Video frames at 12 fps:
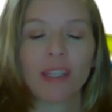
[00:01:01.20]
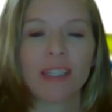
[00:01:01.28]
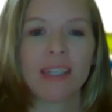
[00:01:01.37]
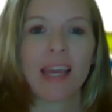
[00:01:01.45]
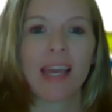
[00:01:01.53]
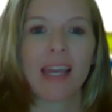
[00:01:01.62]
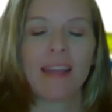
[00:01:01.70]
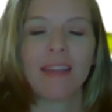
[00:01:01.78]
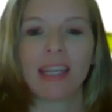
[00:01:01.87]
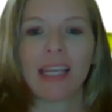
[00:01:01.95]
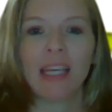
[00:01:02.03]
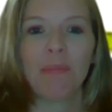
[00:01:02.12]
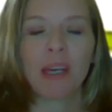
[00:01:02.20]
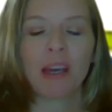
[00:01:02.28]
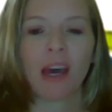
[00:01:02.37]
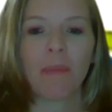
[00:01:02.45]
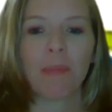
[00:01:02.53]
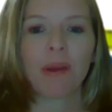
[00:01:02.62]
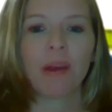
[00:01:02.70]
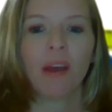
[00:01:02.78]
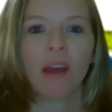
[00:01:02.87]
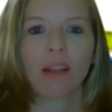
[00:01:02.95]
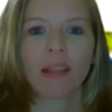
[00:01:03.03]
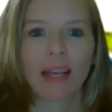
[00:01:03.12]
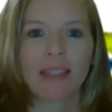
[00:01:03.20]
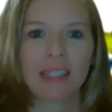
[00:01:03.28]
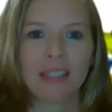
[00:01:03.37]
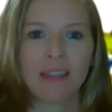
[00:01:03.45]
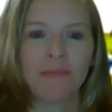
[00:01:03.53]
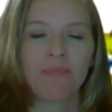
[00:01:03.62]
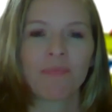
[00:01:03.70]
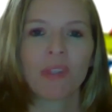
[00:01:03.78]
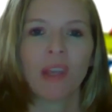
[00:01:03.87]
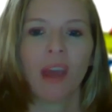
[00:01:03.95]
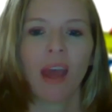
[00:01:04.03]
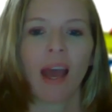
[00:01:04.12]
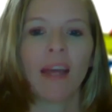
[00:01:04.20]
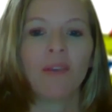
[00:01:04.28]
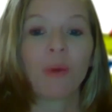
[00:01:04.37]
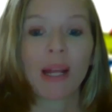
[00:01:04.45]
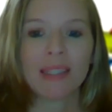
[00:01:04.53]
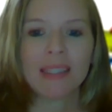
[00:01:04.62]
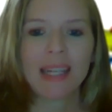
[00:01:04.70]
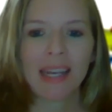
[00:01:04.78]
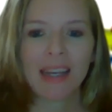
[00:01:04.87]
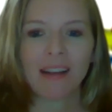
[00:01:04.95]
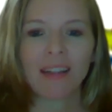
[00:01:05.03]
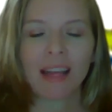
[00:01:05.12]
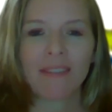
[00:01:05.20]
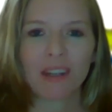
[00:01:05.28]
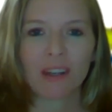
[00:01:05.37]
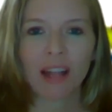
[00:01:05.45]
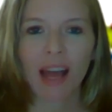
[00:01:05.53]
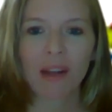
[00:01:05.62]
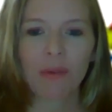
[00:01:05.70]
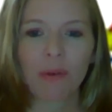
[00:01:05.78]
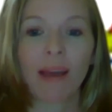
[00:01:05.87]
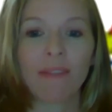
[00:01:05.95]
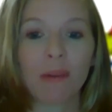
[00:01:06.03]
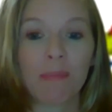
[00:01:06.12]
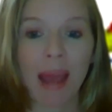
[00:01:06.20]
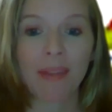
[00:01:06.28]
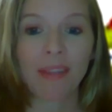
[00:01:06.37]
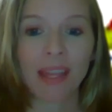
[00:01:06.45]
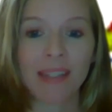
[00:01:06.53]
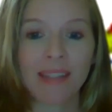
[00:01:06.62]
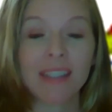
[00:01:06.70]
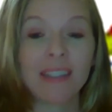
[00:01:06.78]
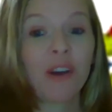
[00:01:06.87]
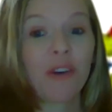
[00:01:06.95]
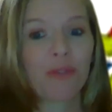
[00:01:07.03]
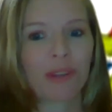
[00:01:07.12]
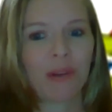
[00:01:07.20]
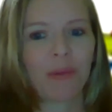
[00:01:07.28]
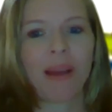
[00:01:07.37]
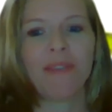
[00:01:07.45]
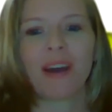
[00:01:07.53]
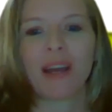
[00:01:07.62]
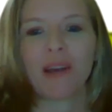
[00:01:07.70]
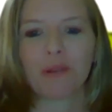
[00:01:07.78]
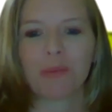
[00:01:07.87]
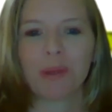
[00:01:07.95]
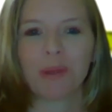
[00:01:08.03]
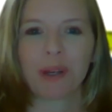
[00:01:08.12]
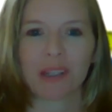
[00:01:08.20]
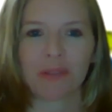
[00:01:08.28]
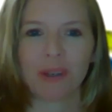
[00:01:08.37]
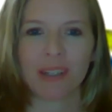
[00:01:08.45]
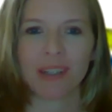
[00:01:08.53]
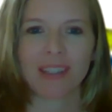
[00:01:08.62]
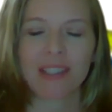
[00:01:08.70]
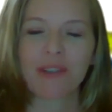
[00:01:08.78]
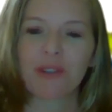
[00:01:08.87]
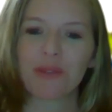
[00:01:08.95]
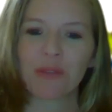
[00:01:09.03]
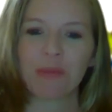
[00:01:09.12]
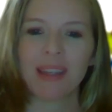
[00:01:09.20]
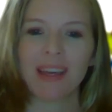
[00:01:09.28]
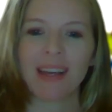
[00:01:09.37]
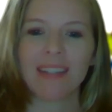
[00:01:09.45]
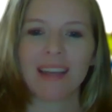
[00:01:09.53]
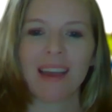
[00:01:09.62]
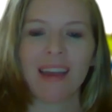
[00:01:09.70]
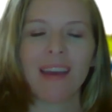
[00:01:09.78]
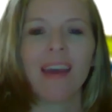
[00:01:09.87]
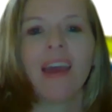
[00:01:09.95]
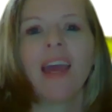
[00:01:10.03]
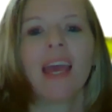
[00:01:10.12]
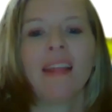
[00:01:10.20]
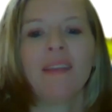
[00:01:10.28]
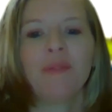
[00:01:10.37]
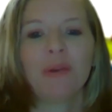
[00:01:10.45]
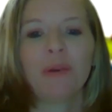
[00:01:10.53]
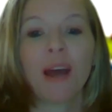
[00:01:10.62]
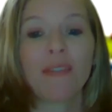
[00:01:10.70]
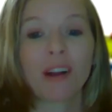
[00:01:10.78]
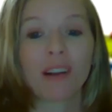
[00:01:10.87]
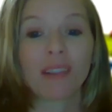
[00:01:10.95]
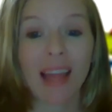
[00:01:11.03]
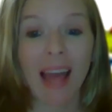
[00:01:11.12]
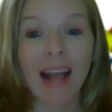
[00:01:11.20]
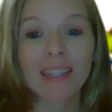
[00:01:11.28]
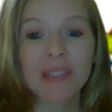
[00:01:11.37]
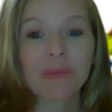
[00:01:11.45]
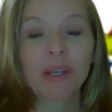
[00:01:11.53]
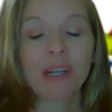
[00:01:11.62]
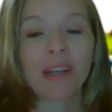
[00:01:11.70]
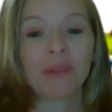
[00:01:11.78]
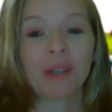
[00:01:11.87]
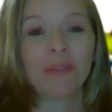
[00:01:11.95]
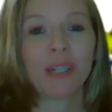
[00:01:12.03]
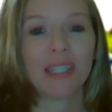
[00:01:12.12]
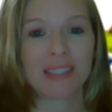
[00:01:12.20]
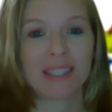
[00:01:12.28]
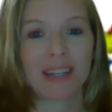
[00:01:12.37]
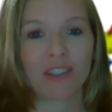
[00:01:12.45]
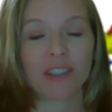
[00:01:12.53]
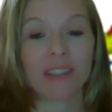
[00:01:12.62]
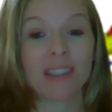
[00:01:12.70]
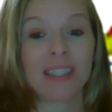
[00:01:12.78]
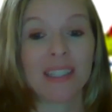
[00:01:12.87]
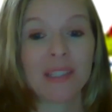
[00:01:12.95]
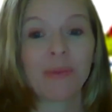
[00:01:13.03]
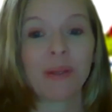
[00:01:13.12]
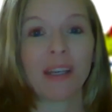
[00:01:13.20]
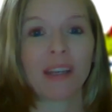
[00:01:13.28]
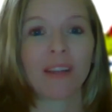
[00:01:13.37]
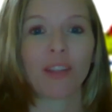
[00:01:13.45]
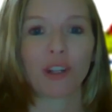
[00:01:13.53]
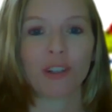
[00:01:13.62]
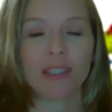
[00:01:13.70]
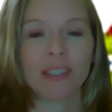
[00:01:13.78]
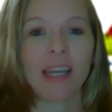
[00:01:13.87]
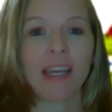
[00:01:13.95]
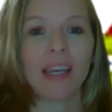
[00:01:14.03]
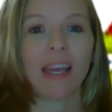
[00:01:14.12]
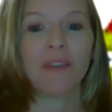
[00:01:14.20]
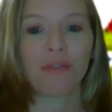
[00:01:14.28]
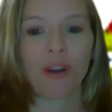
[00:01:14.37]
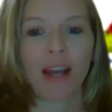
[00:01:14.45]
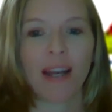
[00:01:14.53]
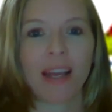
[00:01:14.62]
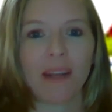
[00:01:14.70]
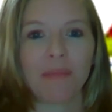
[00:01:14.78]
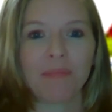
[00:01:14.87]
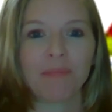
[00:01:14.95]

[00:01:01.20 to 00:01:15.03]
for the day and the keeping up lesson. On Wednesday, 11 o'clock, we'll have a math lesson. Hopefully Wi-Fi will be working well at the school for me that day. And we will have our last one-on-one -on -one reading sessions this week, Thursday and Friday.